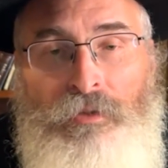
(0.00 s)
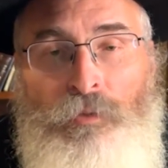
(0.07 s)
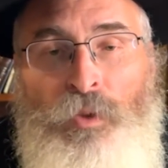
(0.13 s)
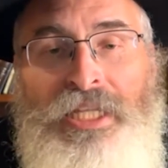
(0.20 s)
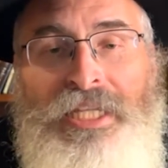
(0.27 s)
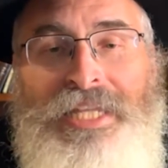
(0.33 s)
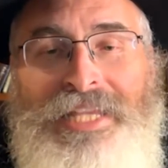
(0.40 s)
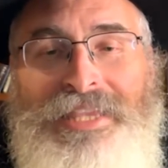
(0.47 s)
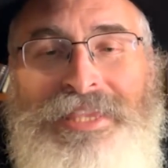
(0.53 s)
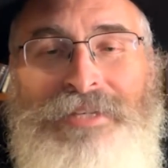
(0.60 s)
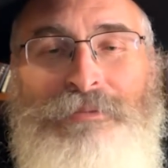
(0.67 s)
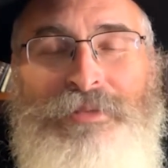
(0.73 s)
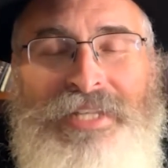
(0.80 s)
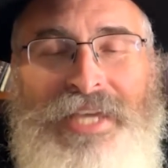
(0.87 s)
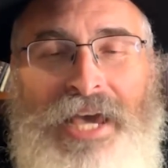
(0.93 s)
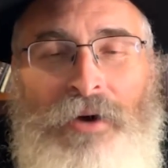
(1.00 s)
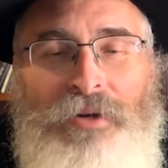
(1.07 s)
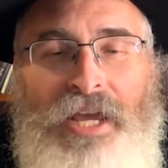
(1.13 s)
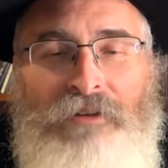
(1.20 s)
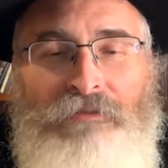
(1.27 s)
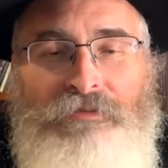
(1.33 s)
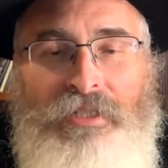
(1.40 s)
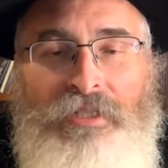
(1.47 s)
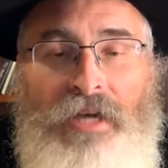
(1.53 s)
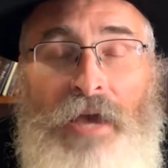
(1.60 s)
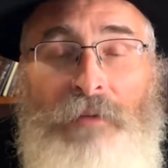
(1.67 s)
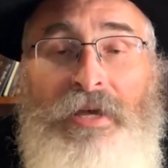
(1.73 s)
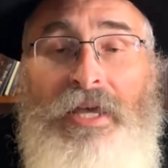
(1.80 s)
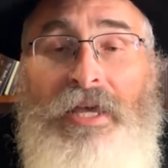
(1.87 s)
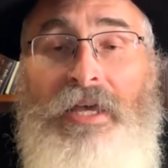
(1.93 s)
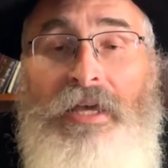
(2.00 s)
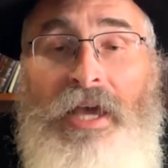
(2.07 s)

We let them down every time.